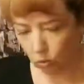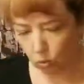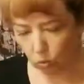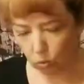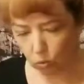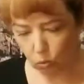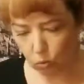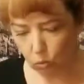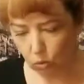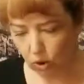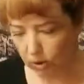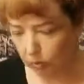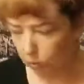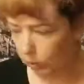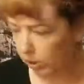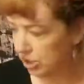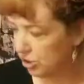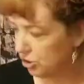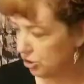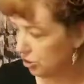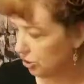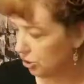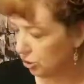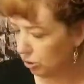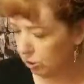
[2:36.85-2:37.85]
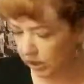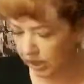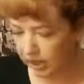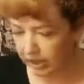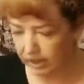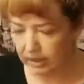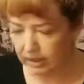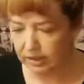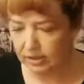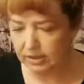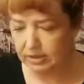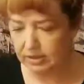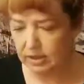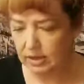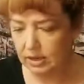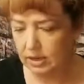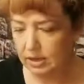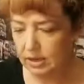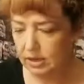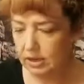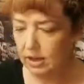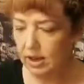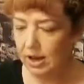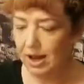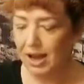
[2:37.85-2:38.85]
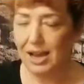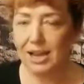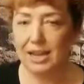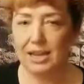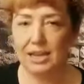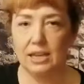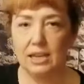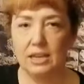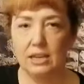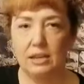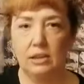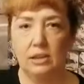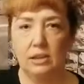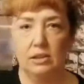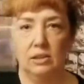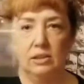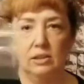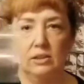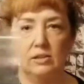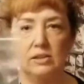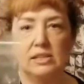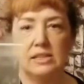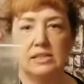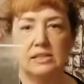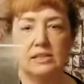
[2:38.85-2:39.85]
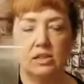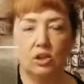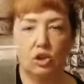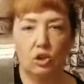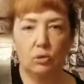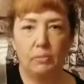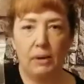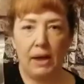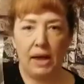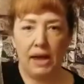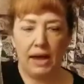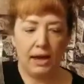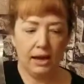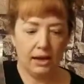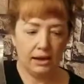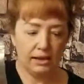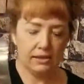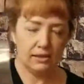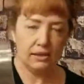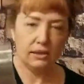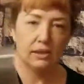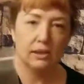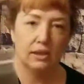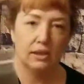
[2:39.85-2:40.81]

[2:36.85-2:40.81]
what we do is I get these little bags,